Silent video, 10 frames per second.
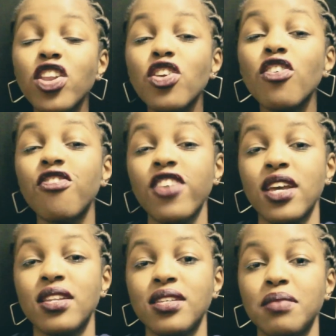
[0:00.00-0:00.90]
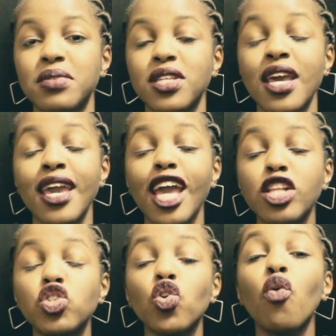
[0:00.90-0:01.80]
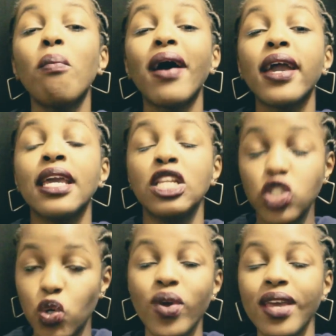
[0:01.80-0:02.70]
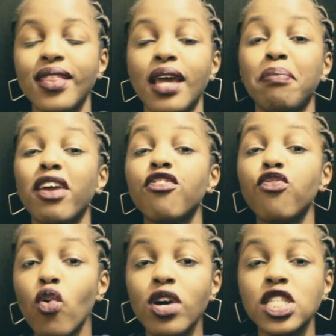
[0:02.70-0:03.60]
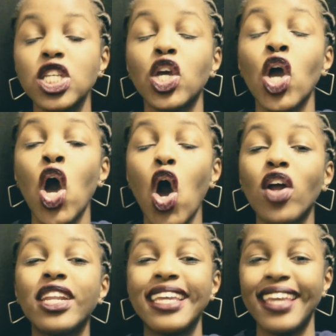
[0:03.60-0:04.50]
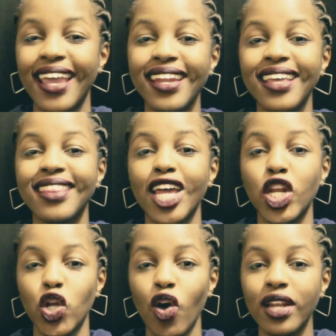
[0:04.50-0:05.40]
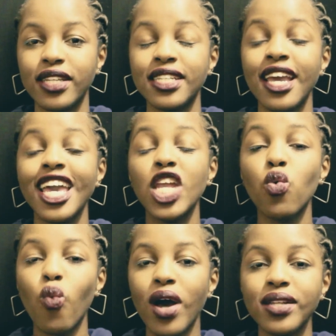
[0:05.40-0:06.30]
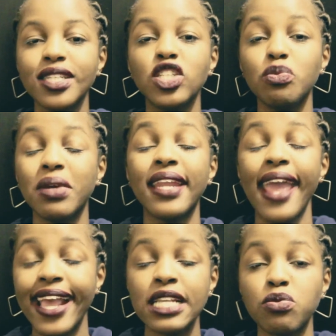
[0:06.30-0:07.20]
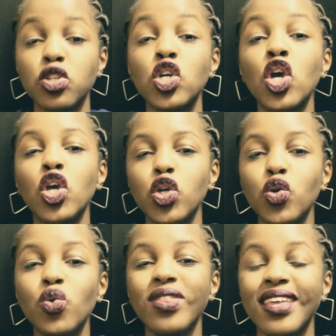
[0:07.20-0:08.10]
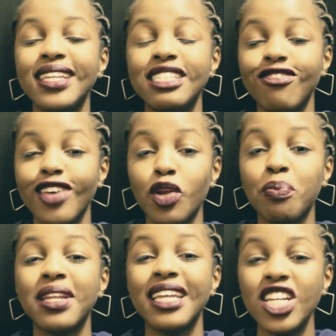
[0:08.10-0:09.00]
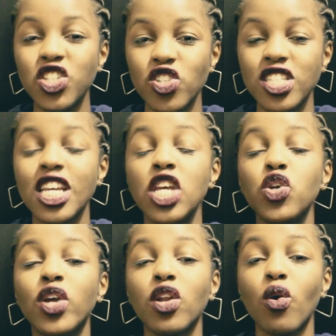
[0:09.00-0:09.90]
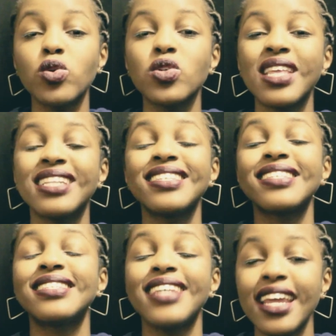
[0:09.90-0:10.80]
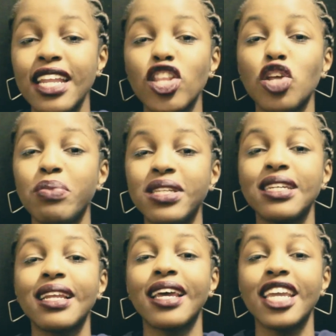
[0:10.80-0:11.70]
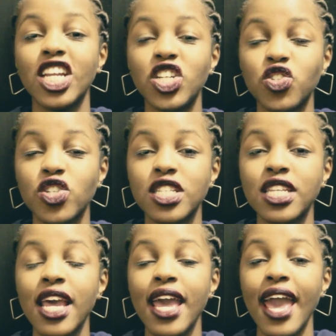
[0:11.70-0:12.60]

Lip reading: your fingertips. And so by doing that, by focusing on gaining that knowledge and wanting to be an expert, you then develop an interest. You can also then sustain that particular interest